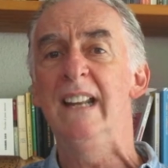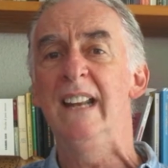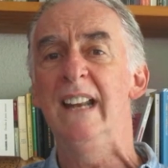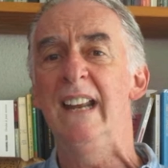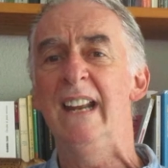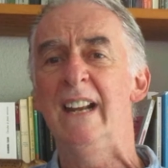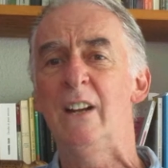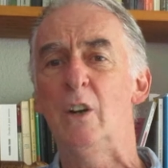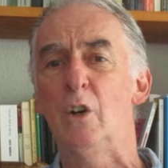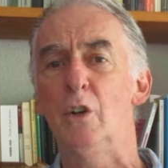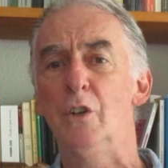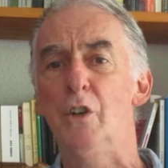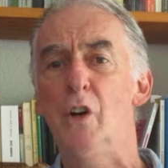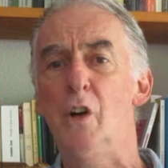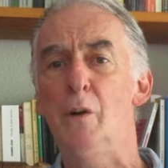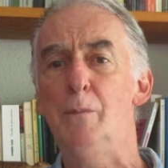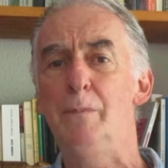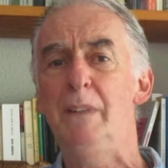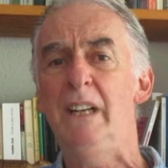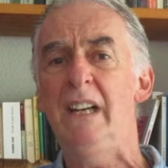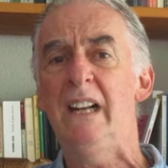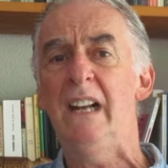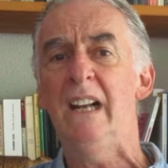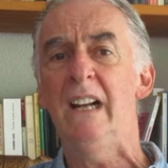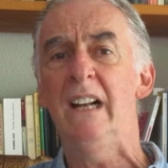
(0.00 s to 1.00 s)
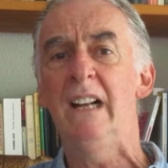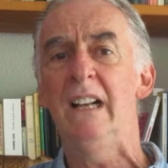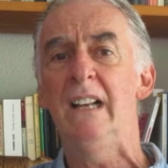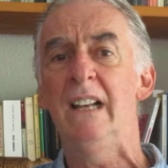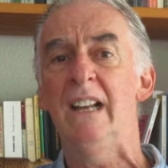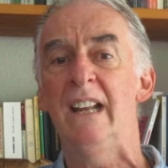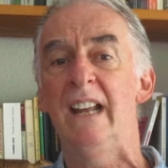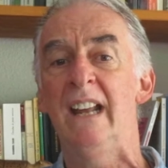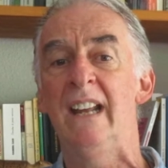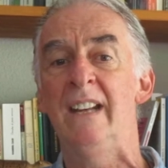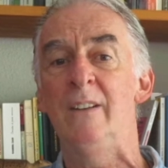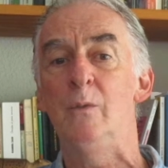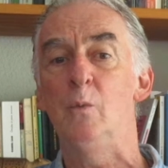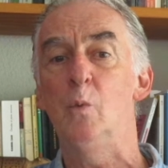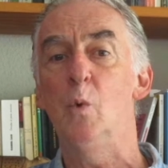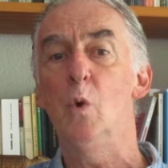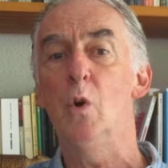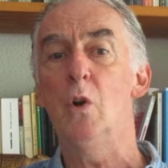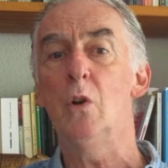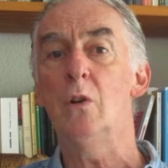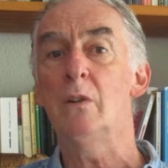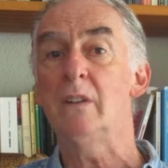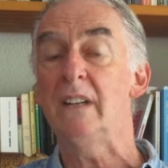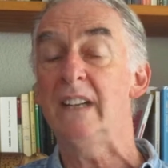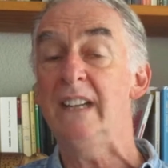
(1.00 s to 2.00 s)
economical and
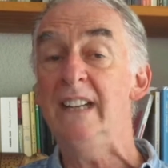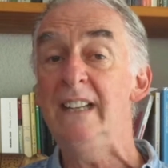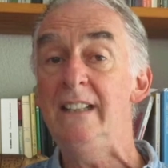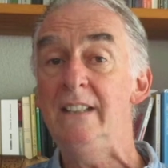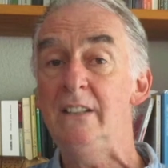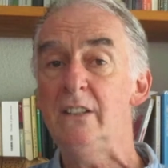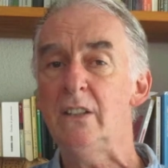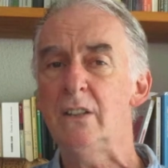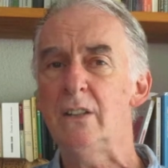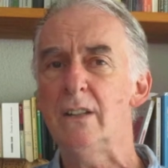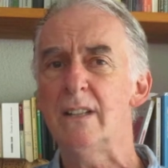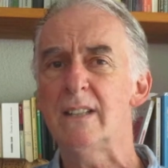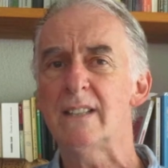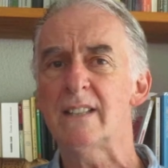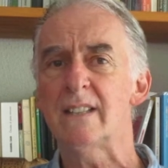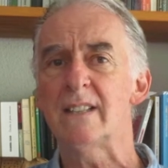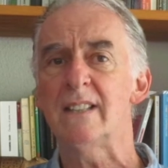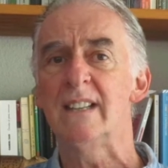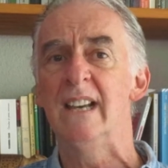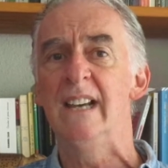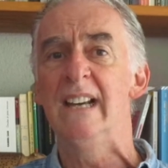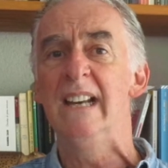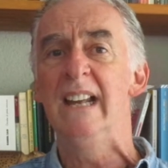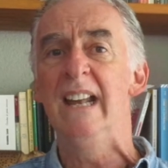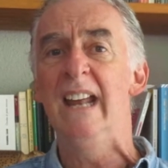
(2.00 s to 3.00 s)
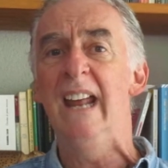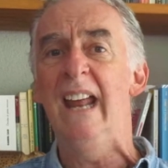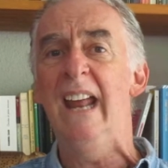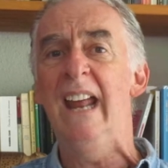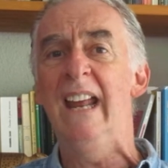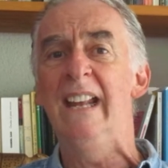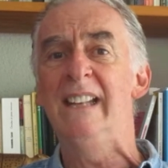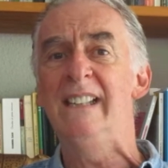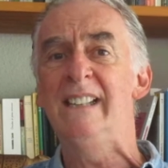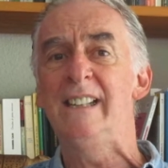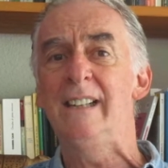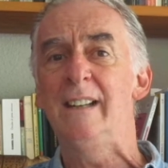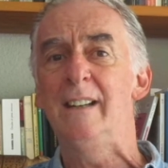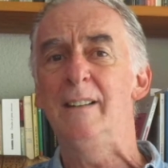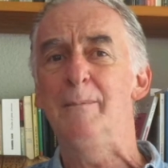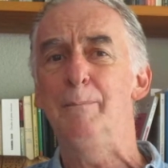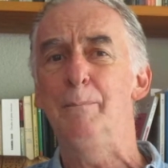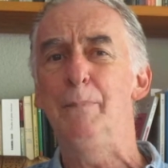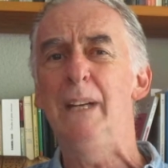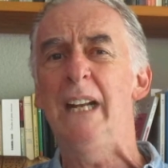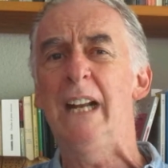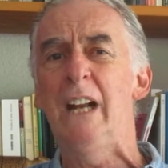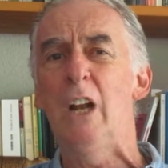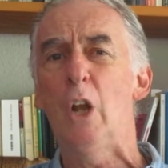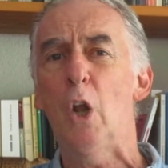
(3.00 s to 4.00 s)
war interests and
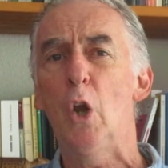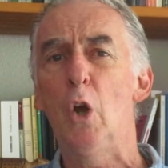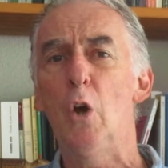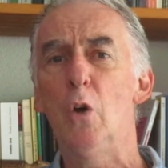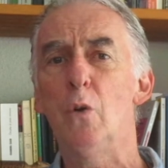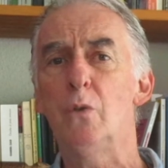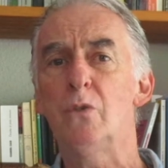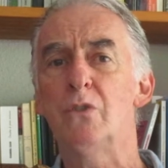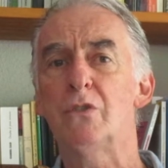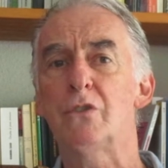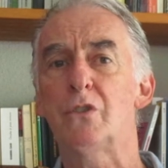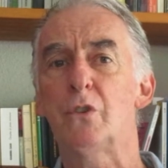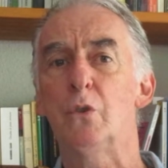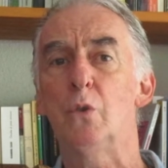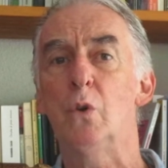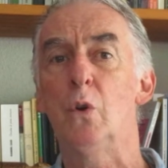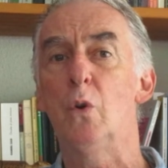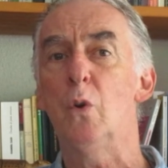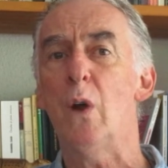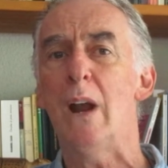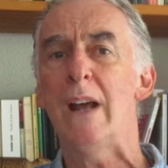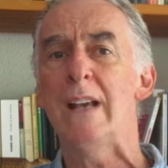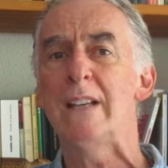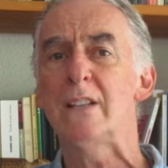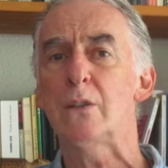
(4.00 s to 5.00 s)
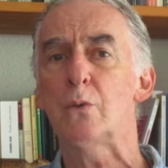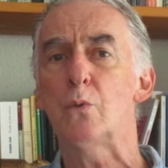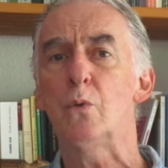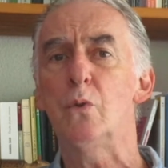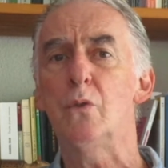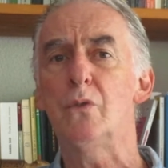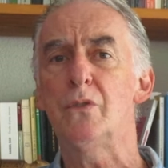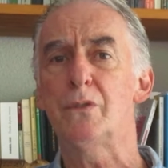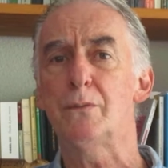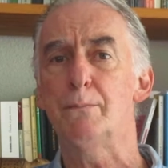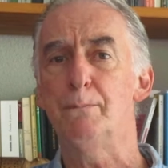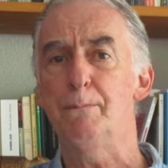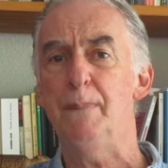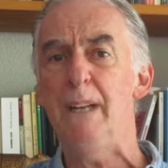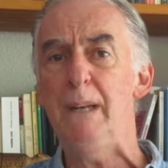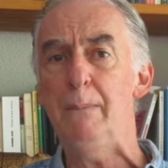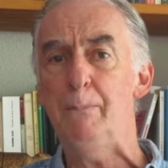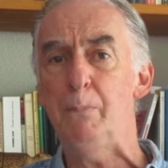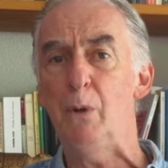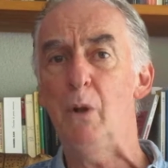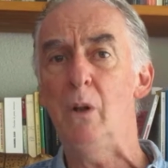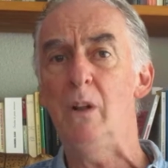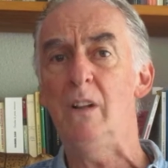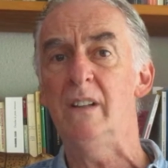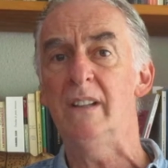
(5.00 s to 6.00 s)
be close to grassroots
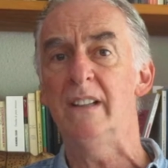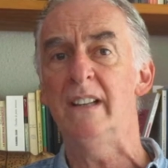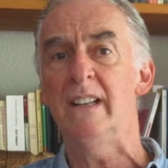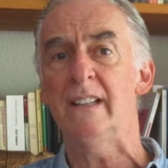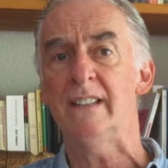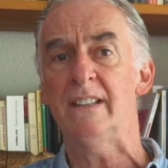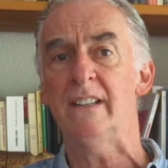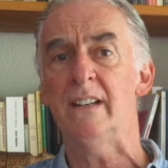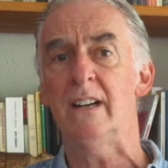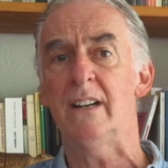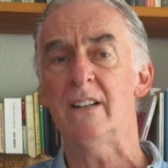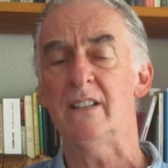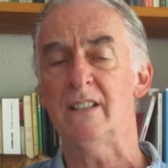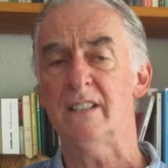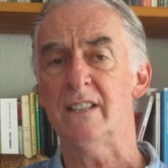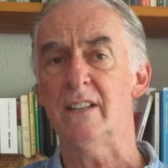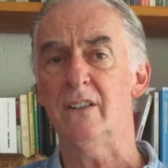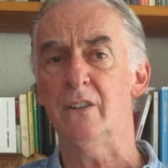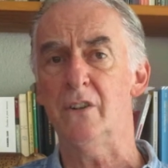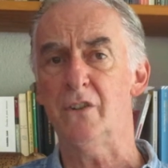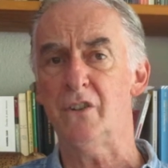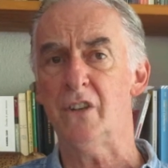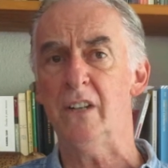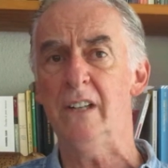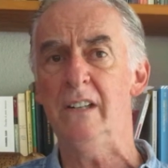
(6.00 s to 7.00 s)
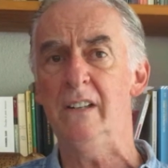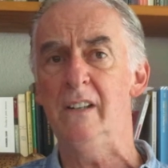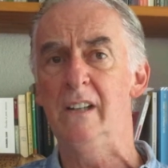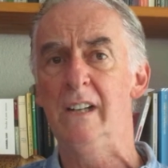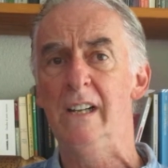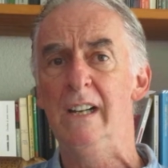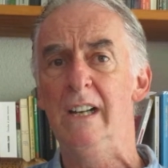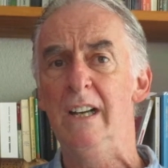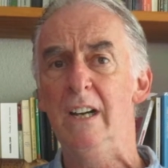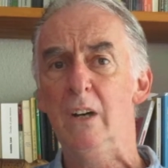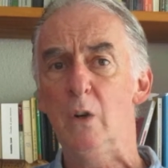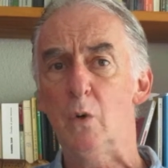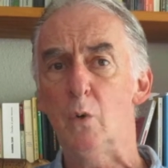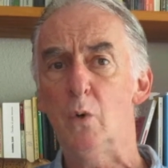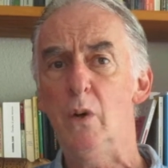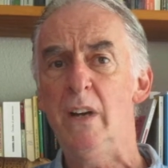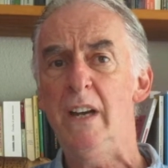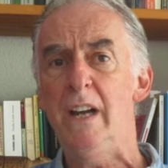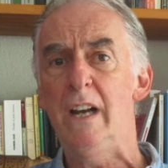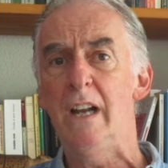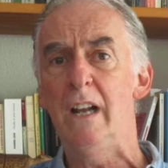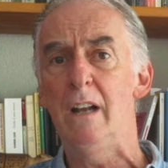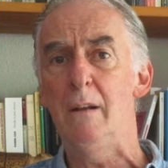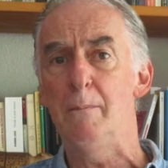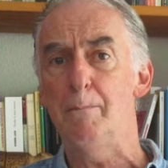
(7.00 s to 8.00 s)
people that are searching
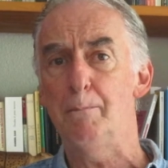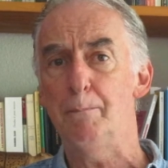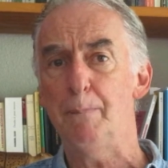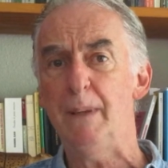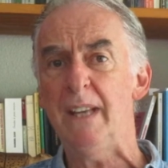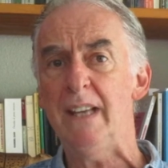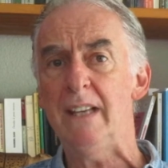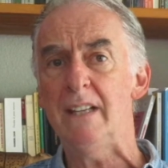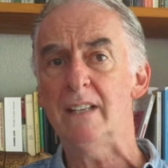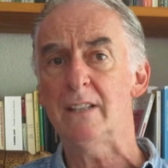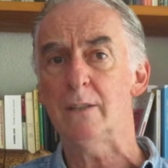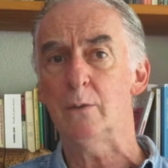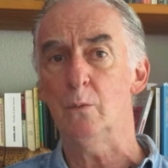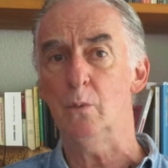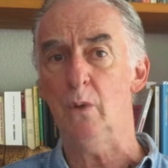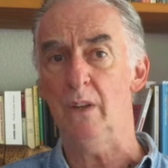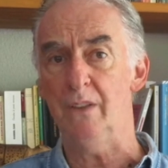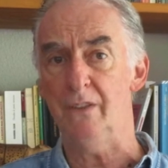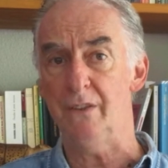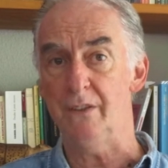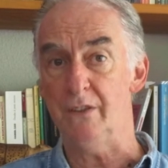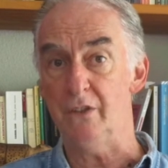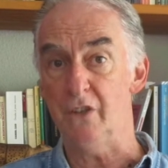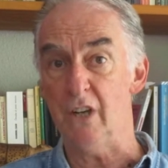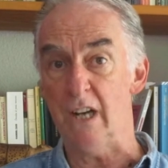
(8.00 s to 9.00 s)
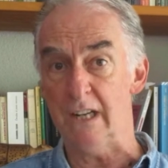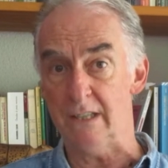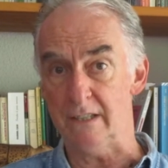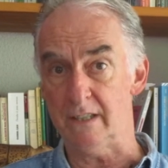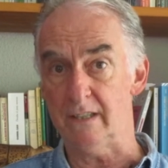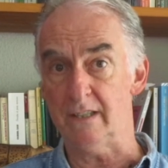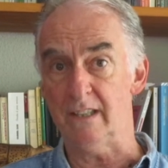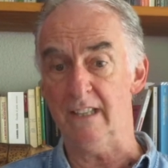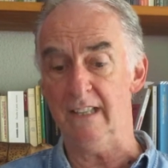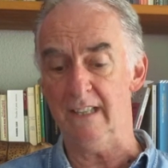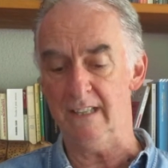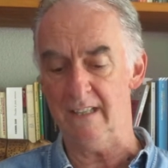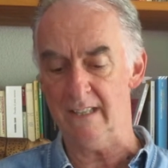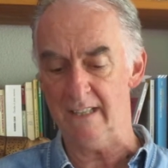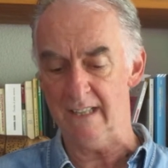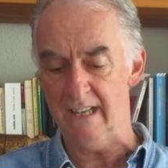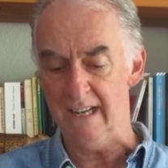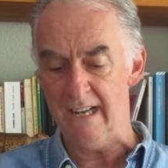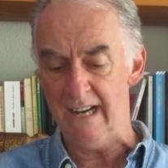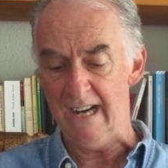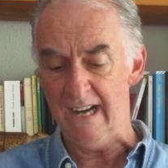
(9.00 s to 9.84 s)
real peace with justice.